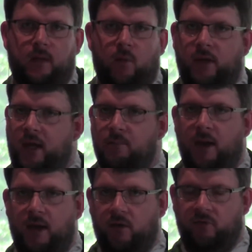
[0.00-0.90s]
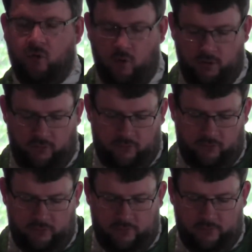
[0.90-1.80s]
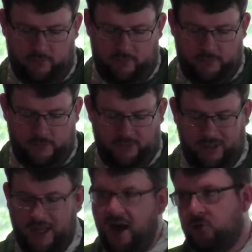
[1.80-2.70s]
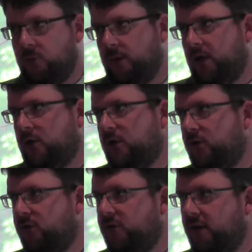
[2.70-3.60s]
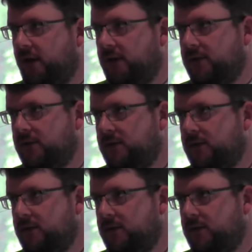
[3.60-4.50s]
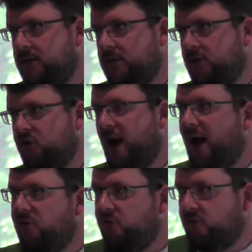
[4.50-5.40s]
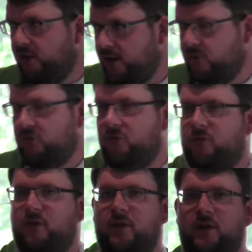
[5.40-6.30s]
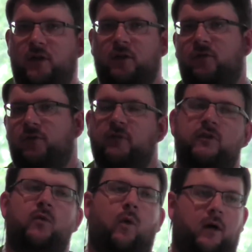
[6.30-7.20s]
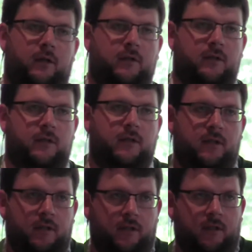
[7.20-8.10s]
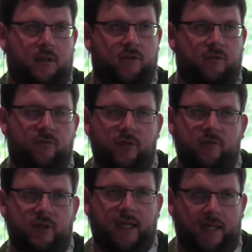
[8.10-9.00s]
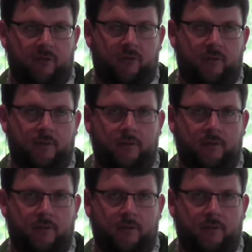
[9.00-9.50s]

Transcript: And what came back, of course, was the gospel we heard today. John 6:51-58.